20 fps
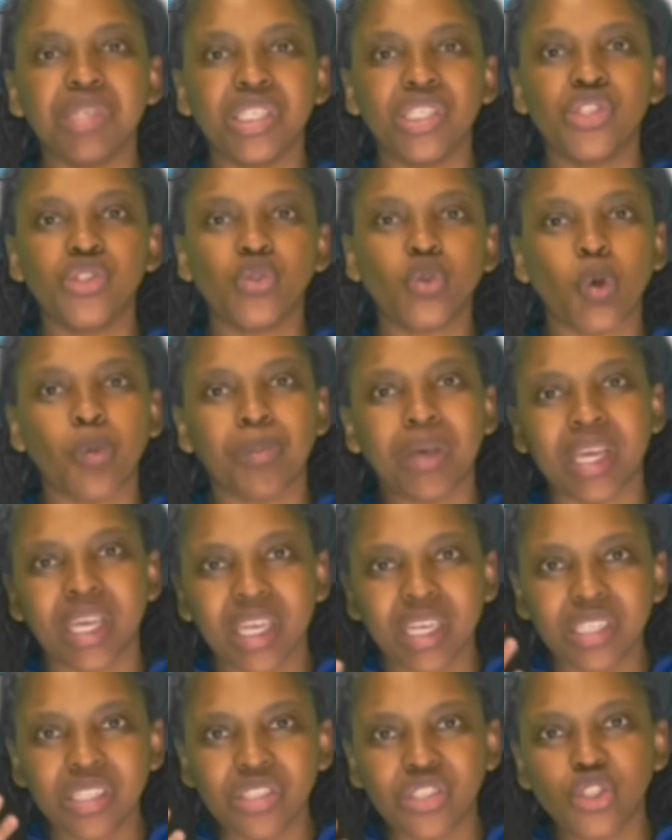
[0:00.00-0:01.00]
is sore, my
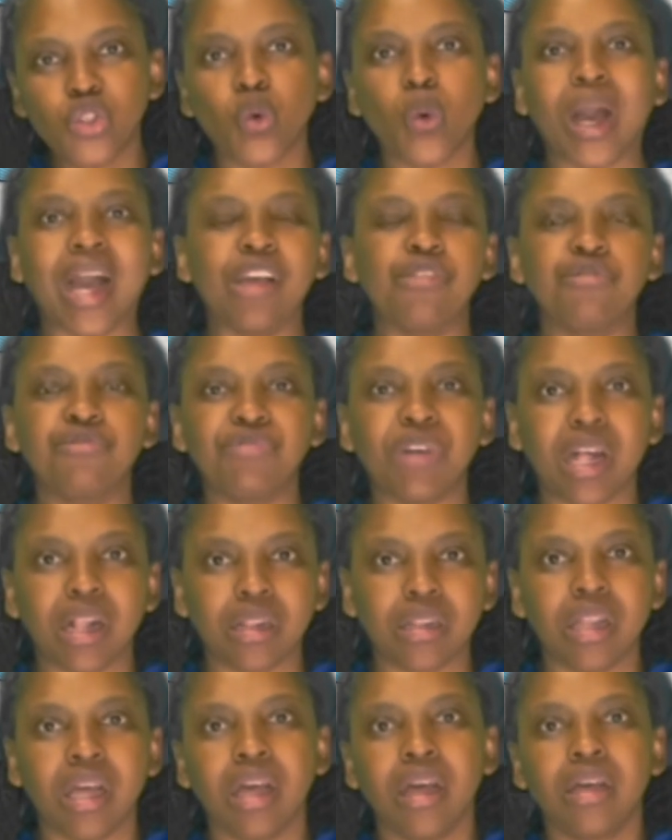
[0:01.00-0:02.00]
head is sore, I
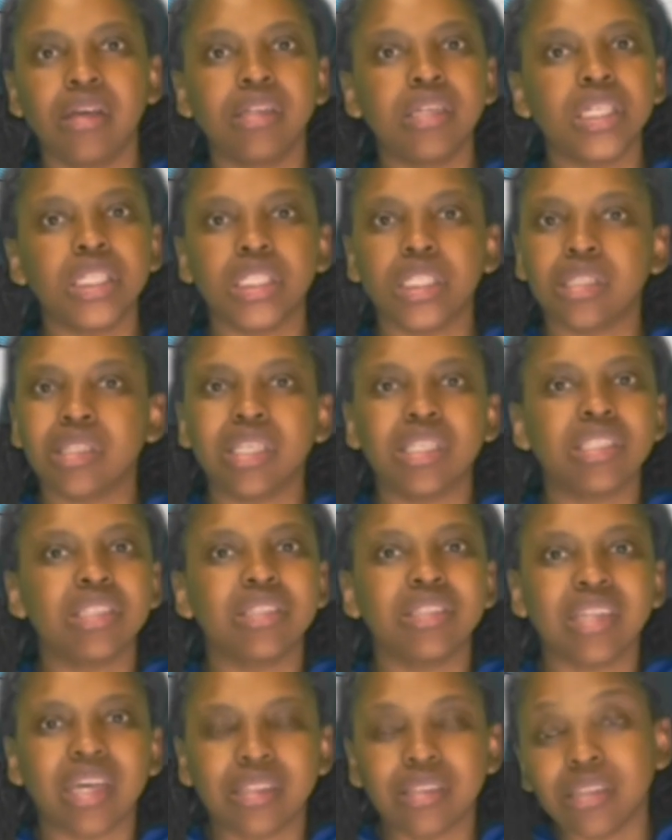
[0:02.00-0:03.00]
fell. There's
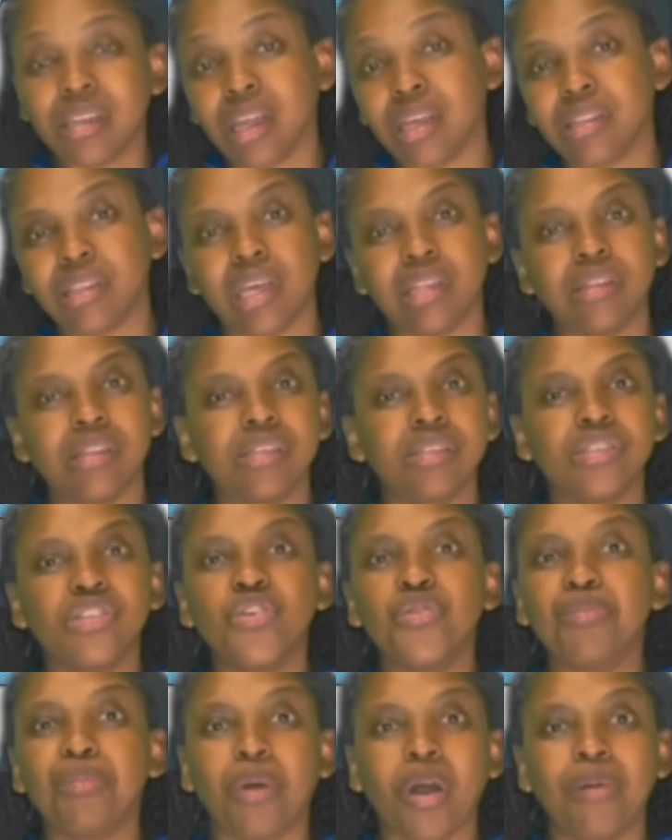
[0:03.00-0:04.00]
nothing like that. There's
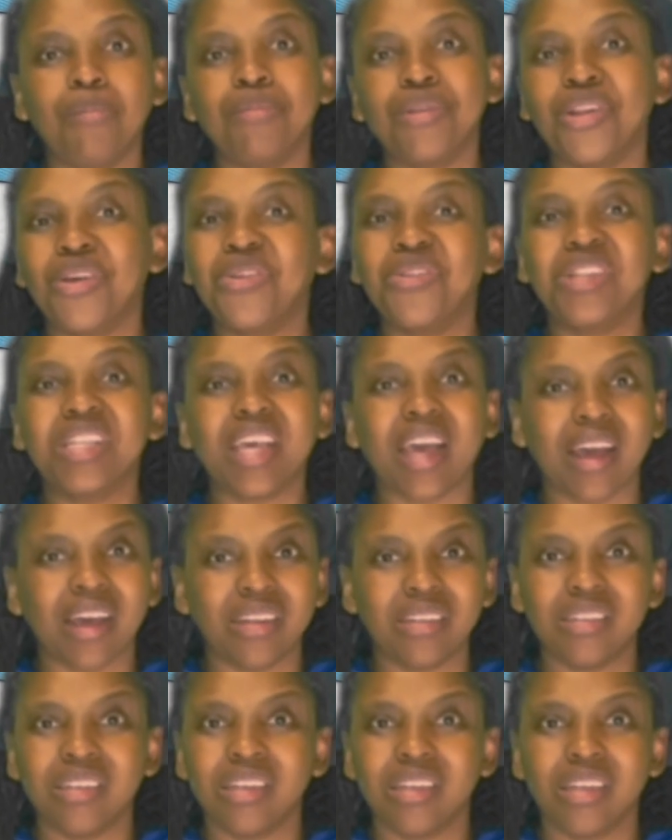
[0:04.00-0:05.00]
no mom, no
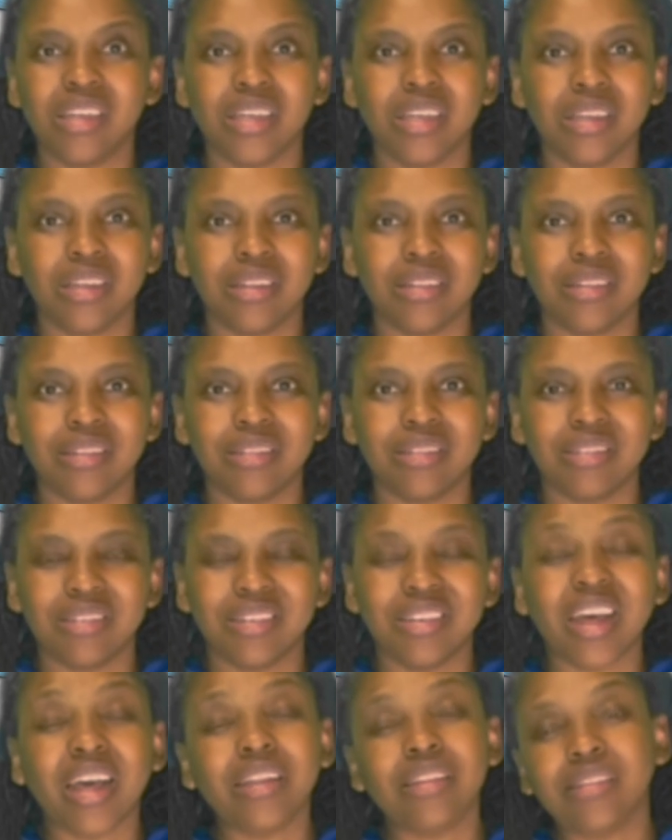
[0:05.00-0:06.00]
dad,
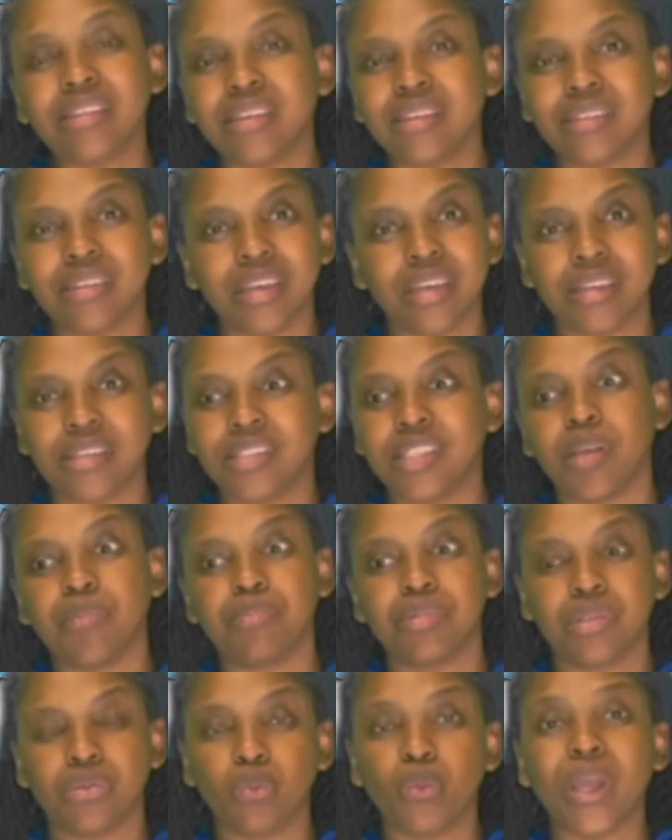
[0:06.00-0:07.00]
nothing
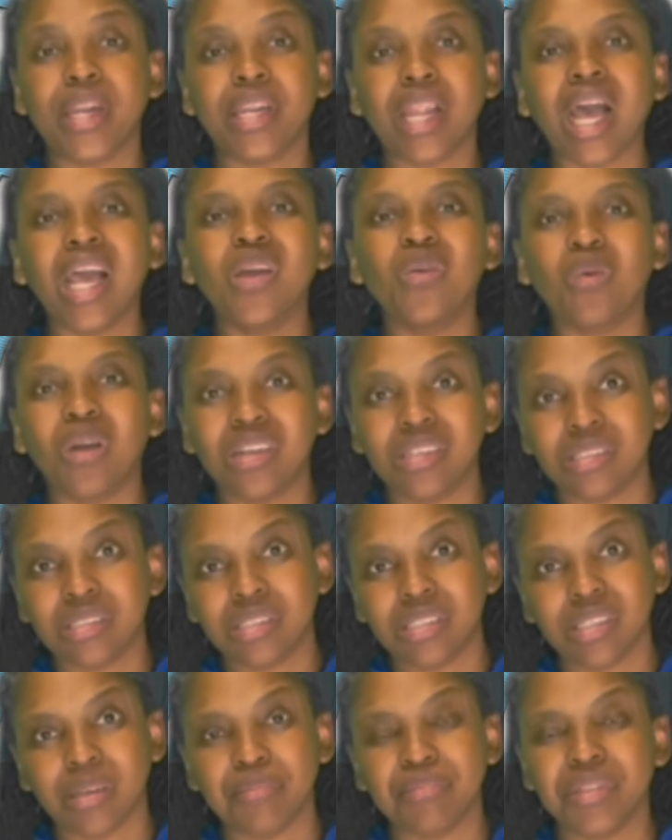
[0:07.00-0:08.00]
except when I want
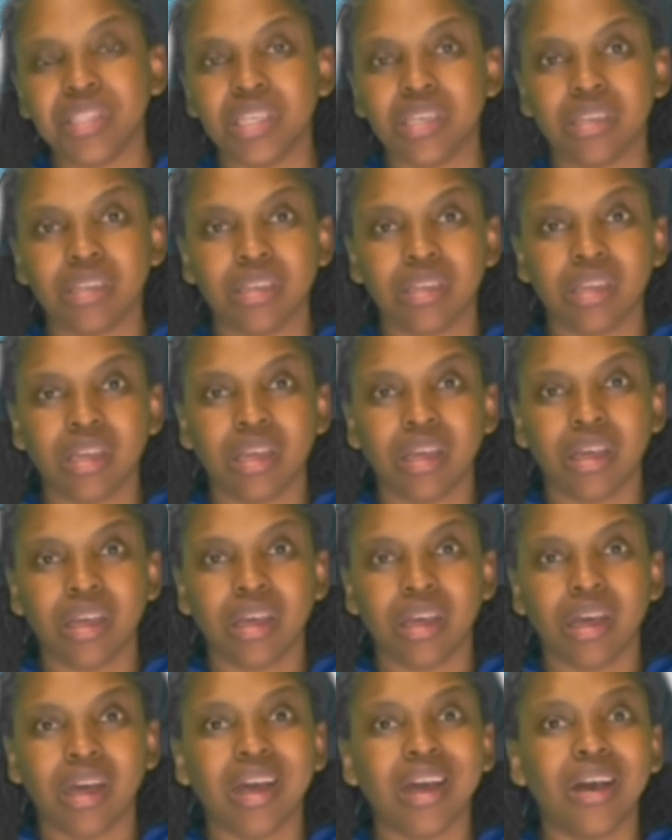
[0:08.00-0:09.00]
something.
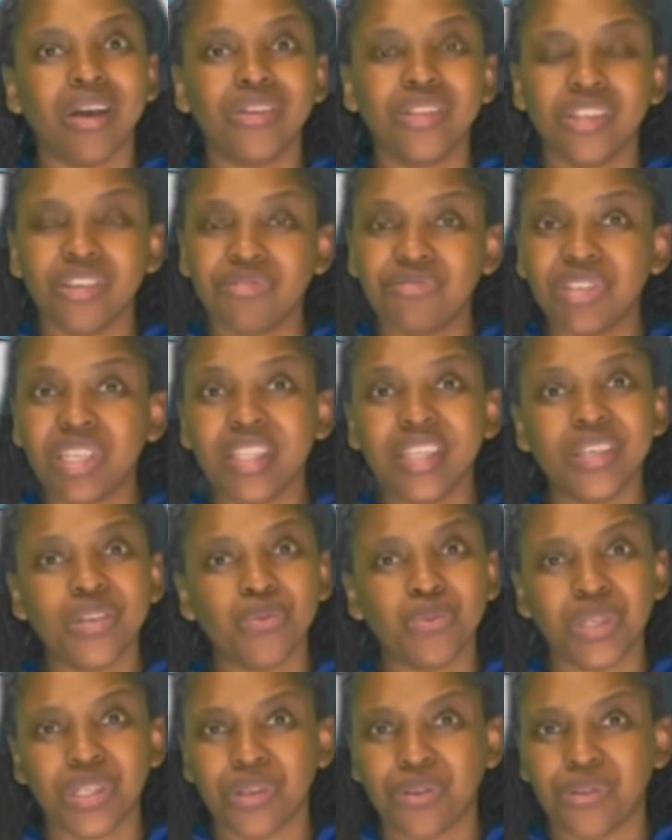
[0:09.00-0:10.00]
How they're
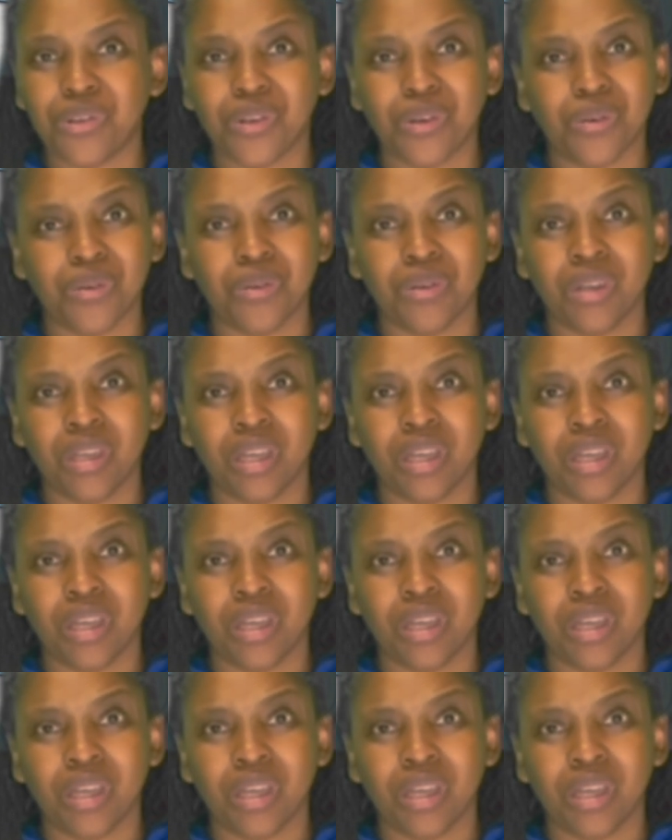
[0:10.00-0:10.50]
feeling, we don't know.